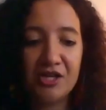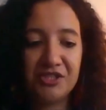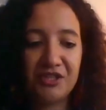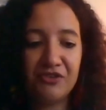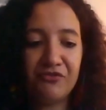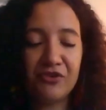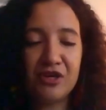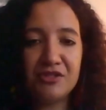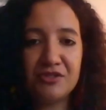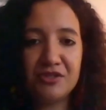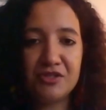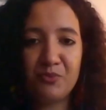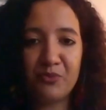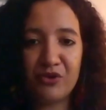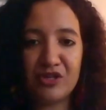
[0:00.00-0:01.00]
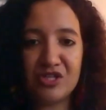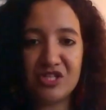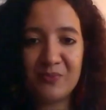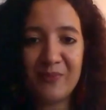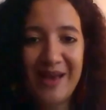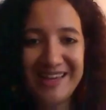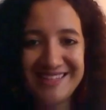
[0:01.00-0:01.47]
different
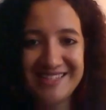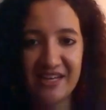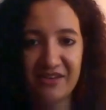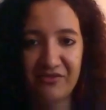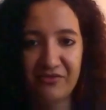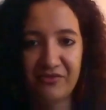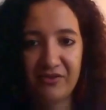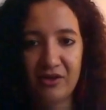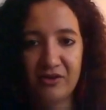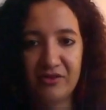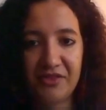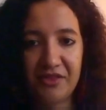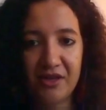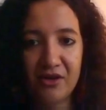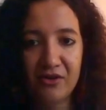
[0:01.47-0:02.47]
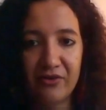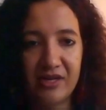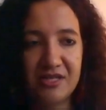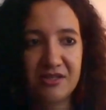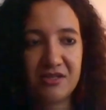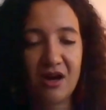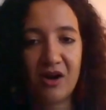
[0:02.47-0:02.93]
perspective
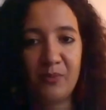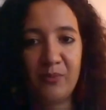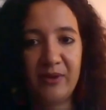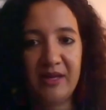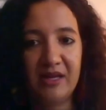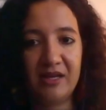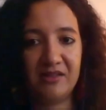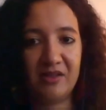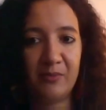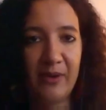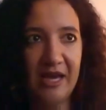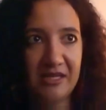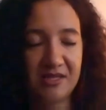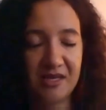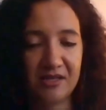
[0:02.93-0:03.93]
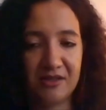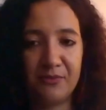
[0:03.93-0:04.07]
theories are being debated.